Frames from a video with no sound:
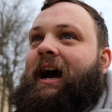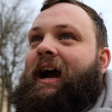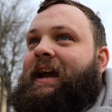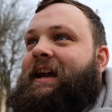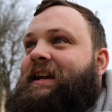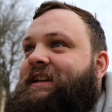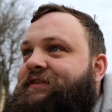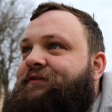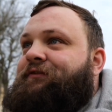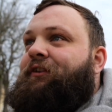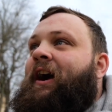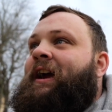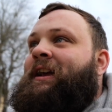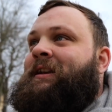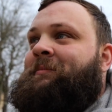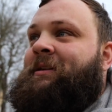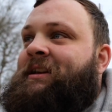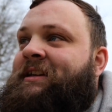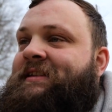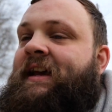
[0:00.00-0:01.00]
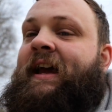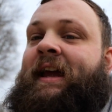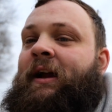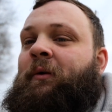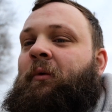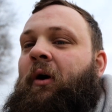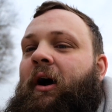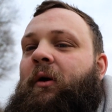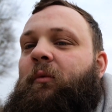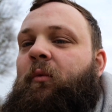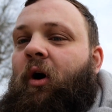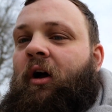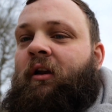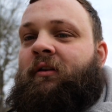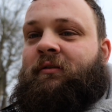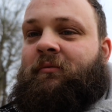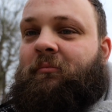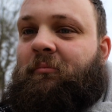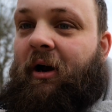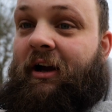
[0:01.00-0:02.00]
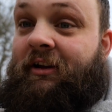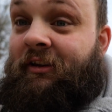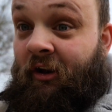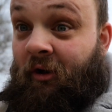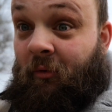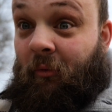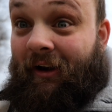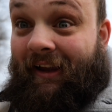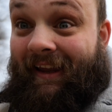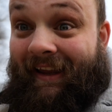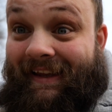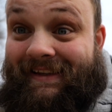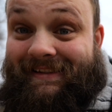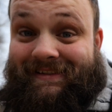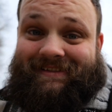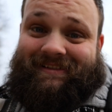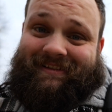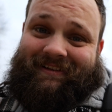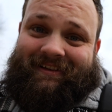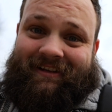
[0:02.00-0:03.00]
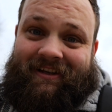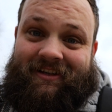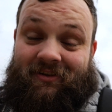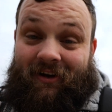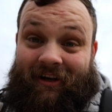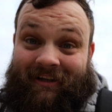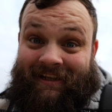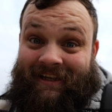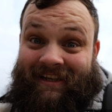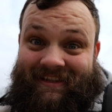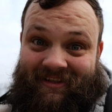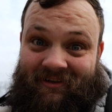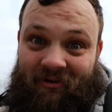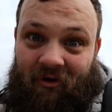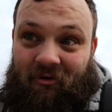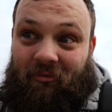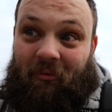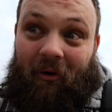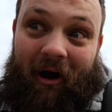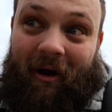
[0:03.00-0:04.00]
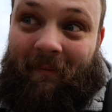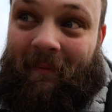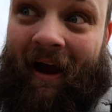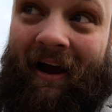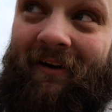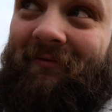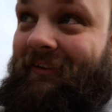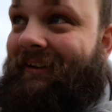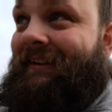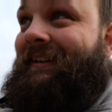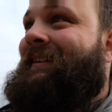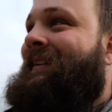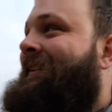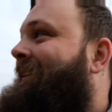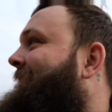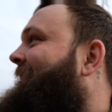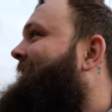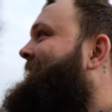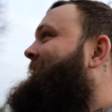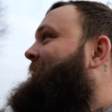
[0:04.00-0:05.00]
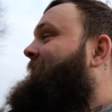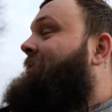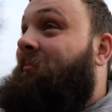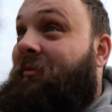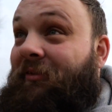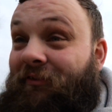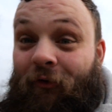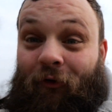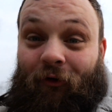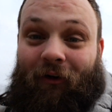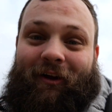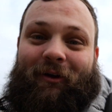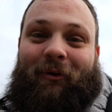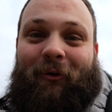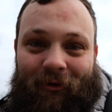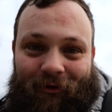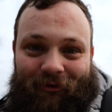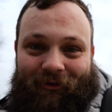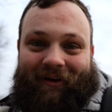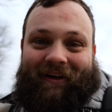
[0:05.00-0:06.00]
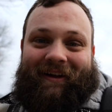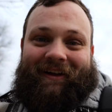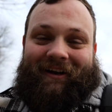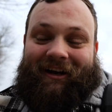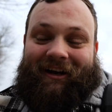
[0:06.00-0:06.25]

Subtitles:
it's fine me saying what I want, but I don't know what it is. So I need to know what I'm having before I order it.